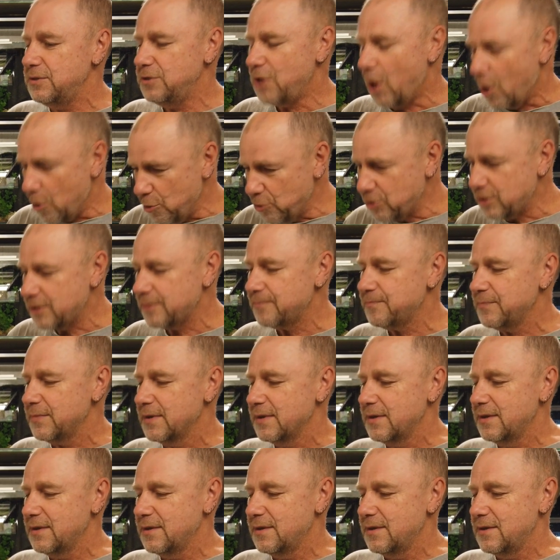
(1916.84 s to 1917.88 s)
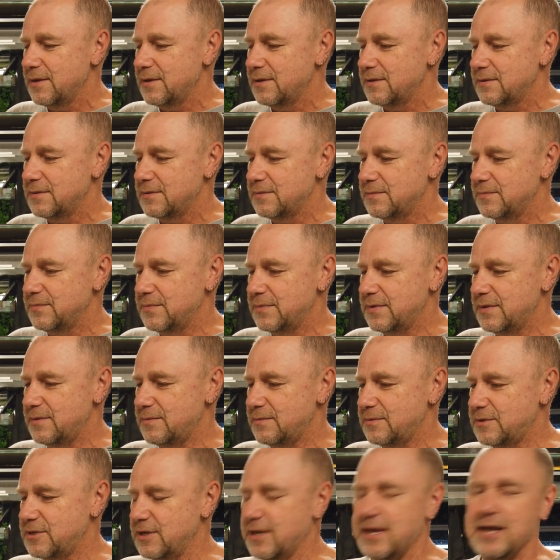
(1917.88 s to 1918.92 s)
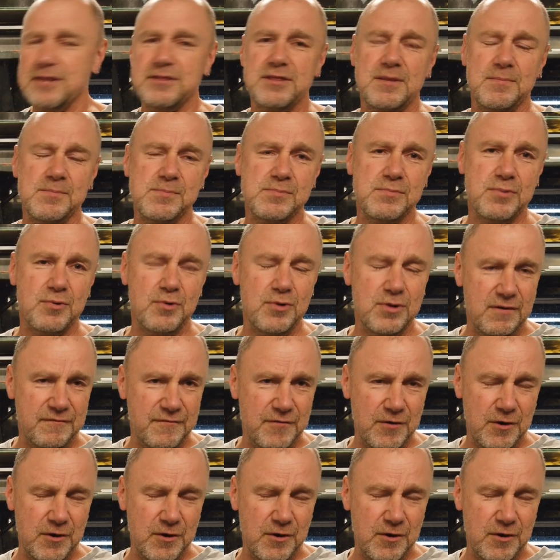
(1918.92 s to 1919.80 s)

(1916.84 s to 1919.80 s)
yolk to get them through the